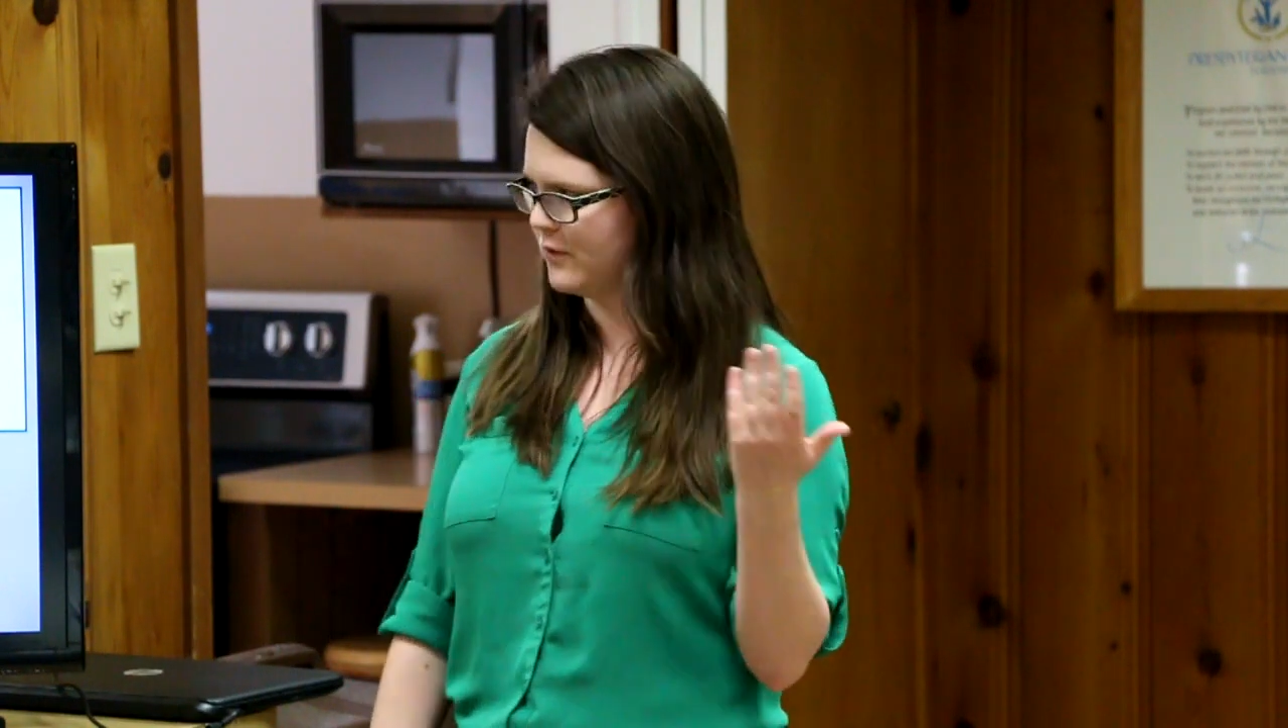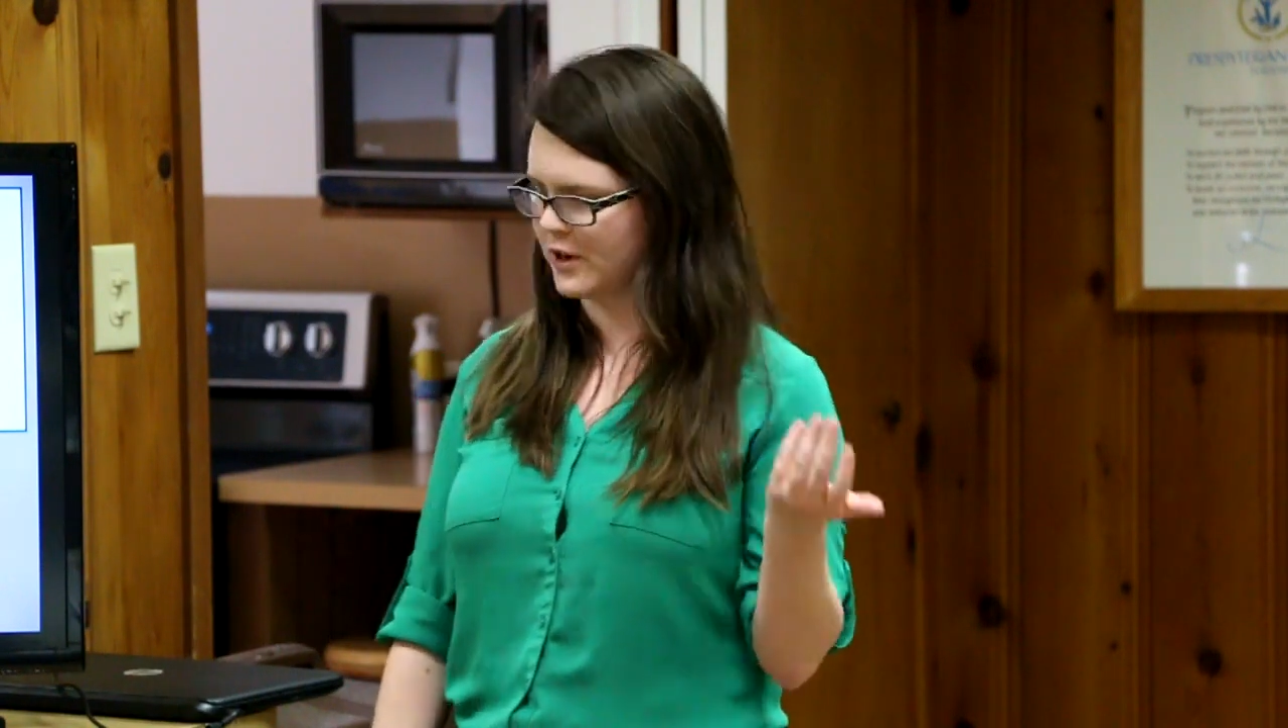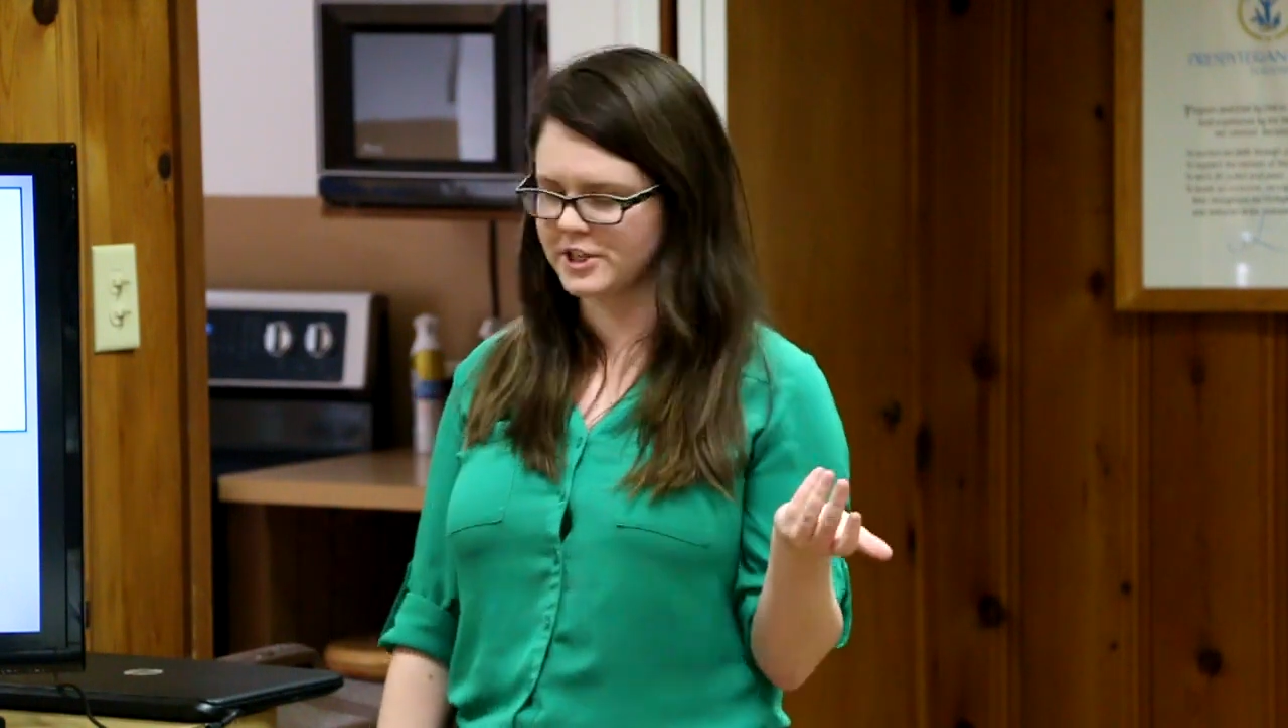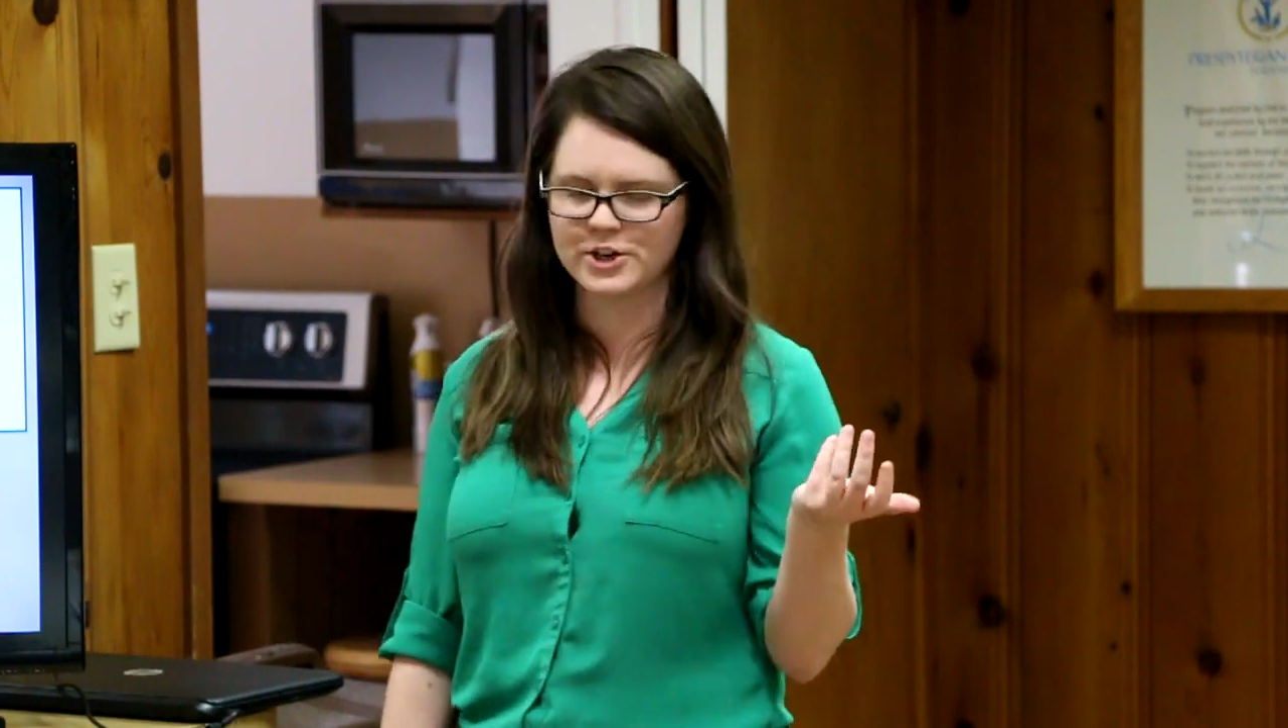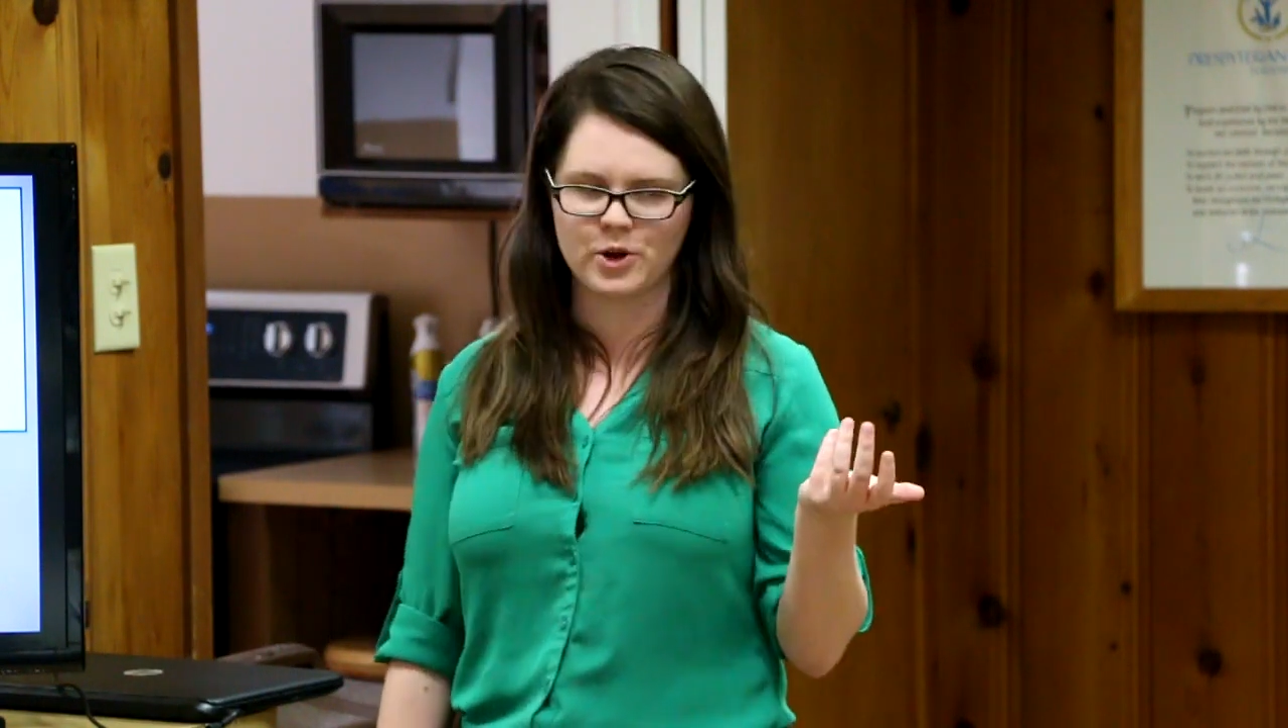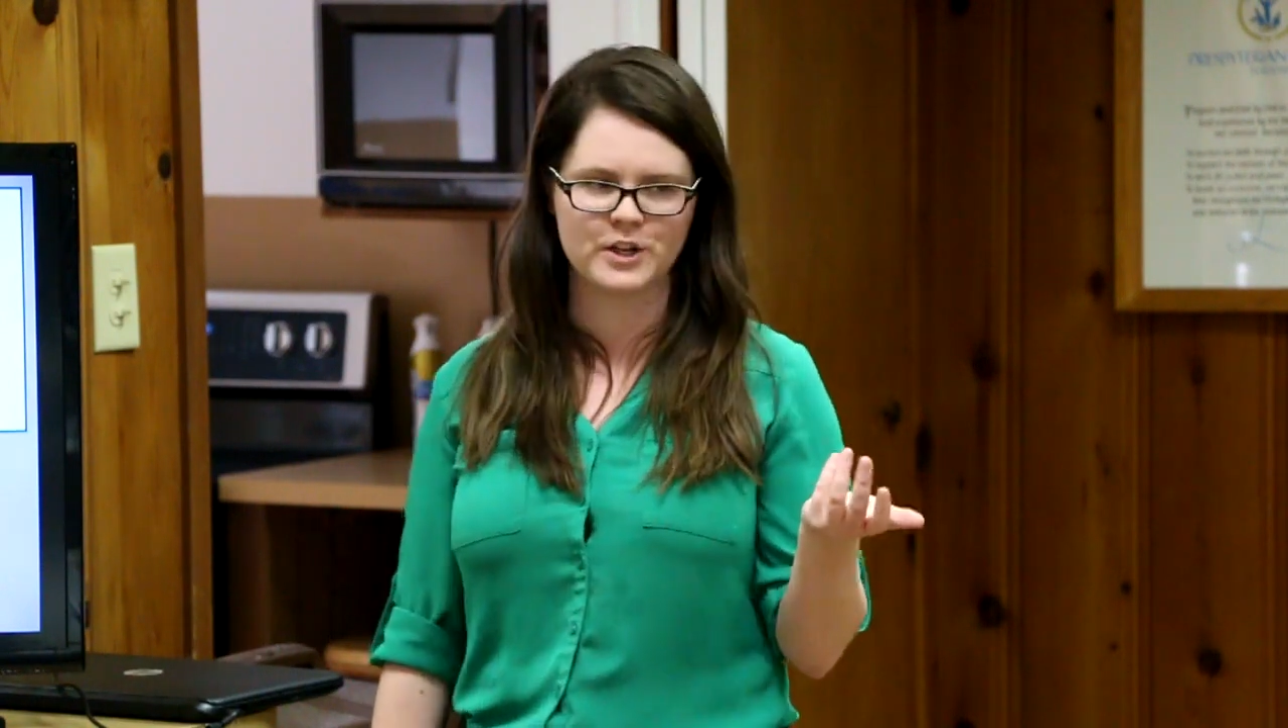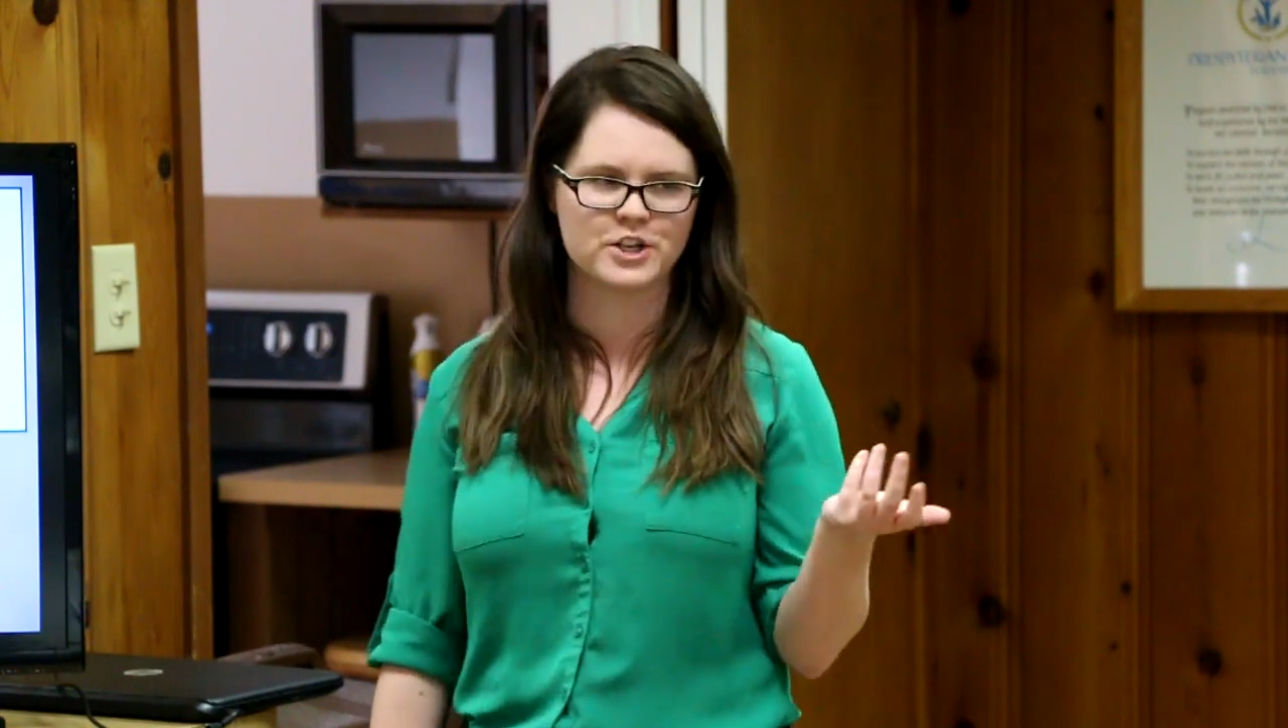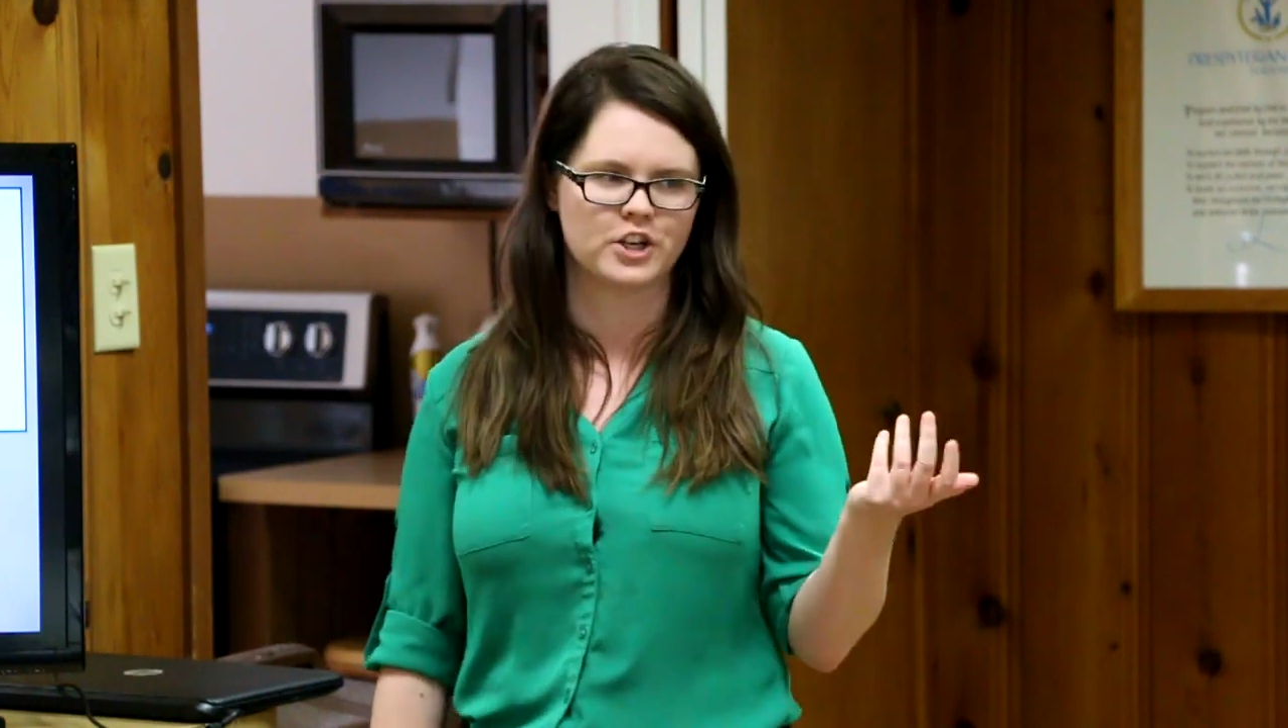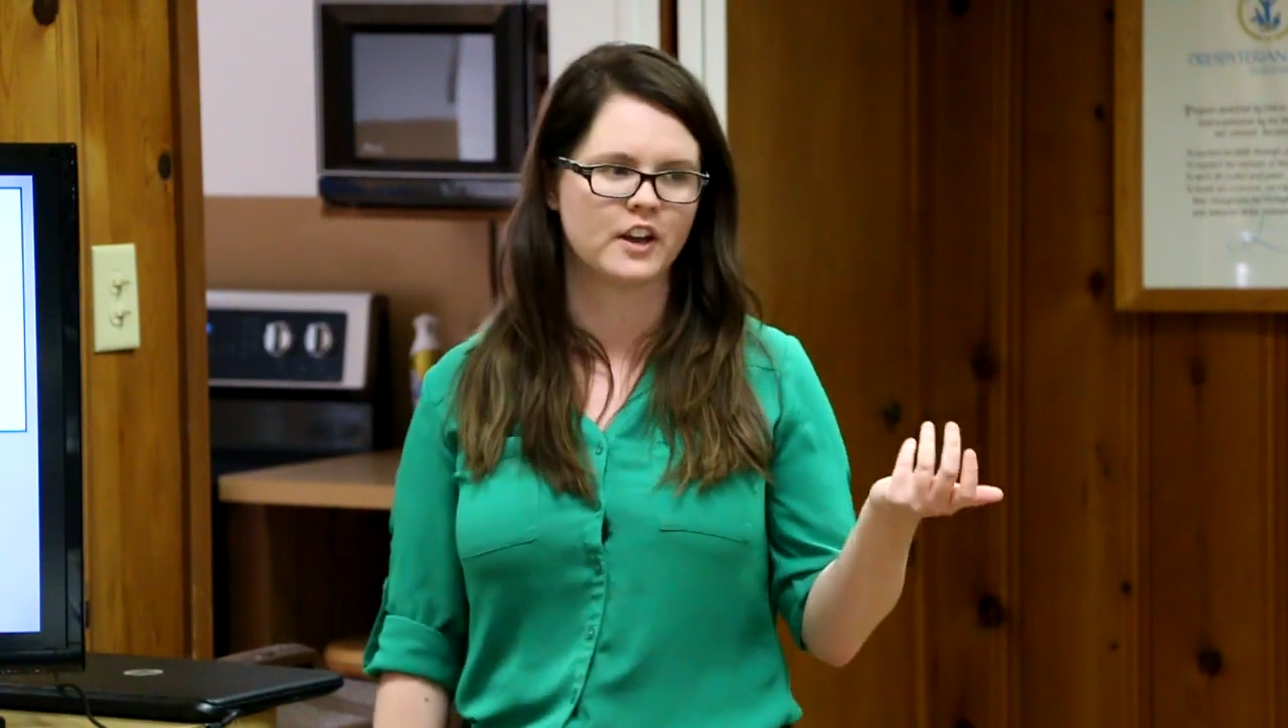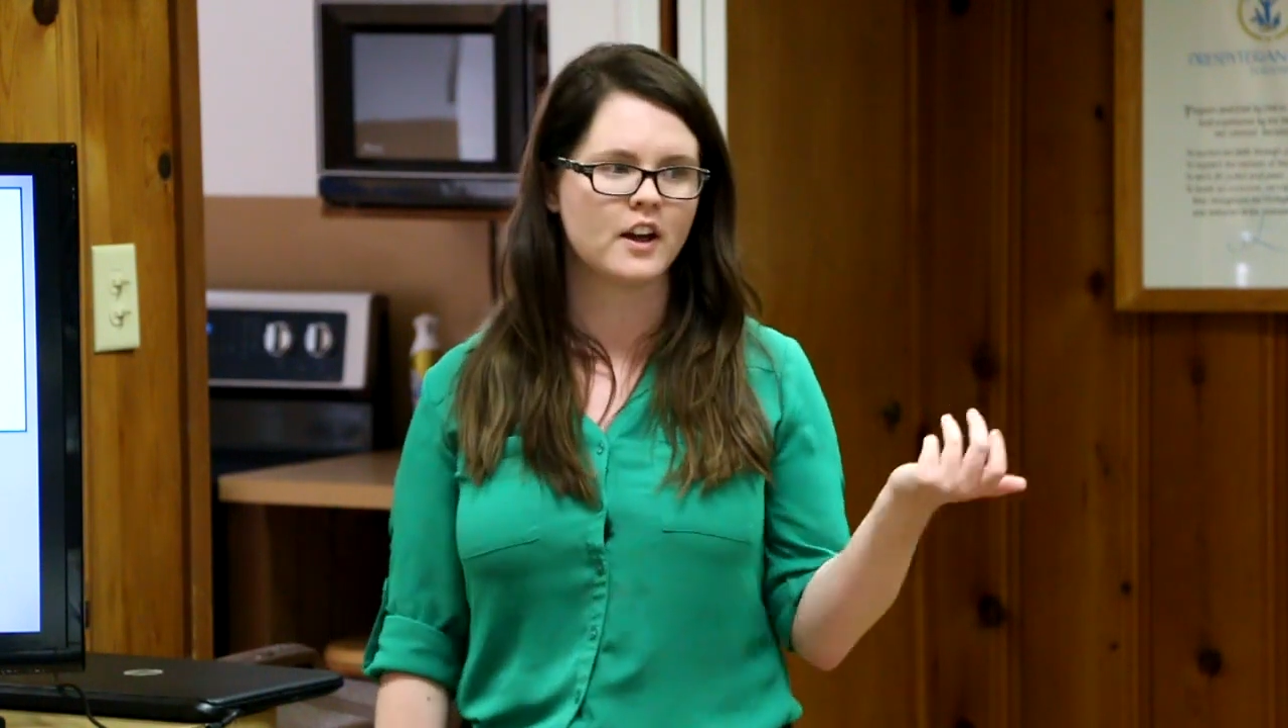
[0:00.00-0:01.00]
Frontier
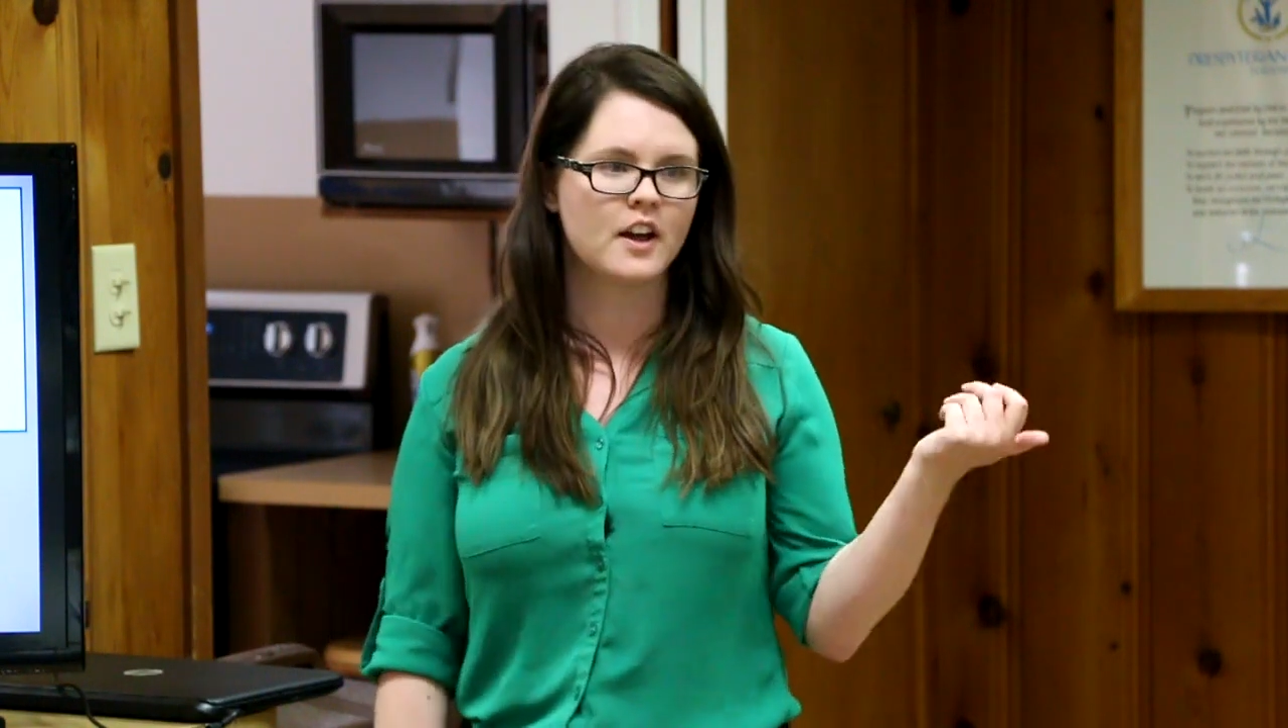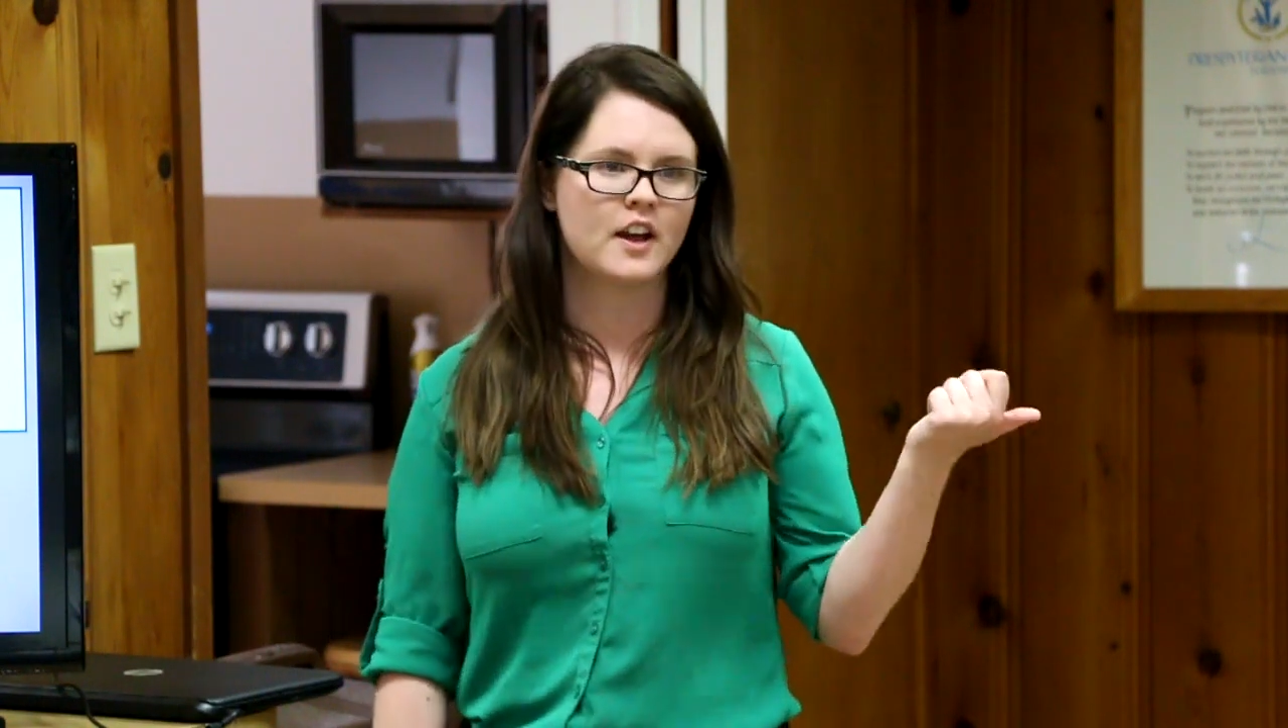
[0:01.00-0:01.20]
Coalition